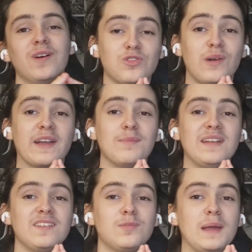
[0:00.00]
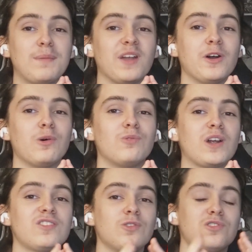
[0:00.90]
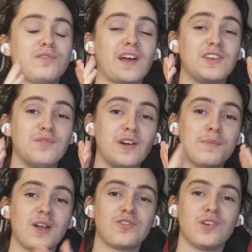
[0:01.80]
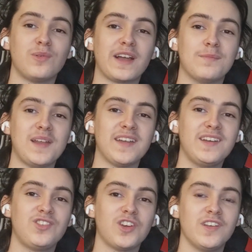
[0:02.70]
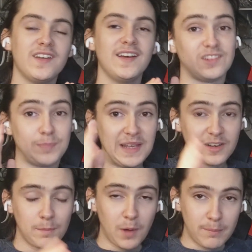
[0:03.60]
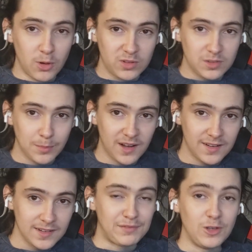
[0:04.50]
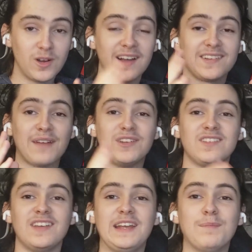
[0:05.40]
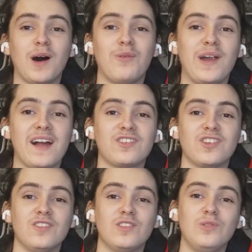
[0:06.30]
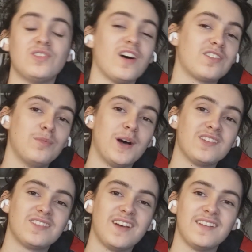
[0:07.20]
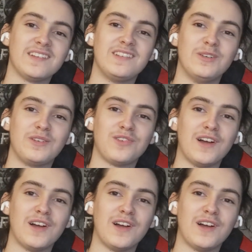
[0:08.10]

this was recommended to me by Noah Russell, so thank you very much for the recommendation. And speaking of Bob Mortimer, if you guys haven't seen my reaction to Taskmaster, the Series